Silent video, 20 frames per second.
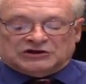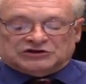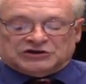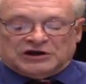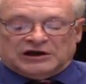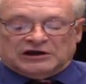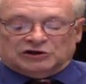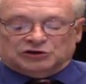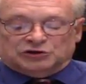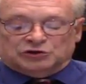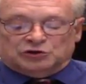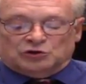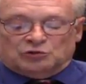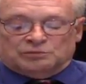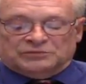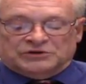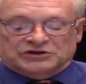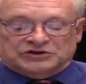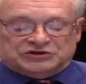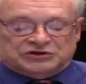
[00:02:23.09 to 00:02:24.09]
Childhood
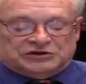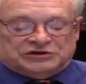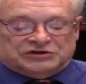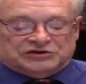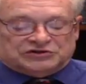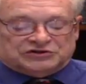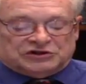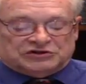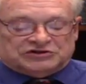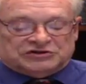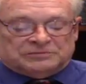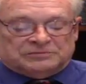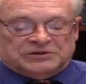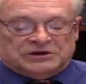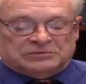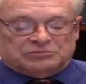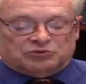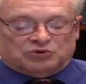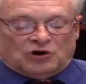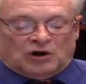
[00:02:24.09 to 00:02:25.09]
obesity is such a
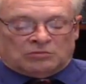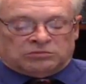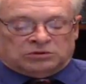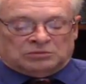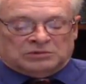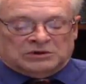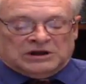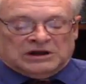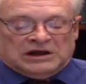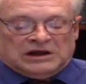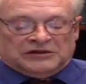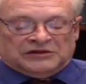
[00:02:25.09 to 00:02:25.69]
big problem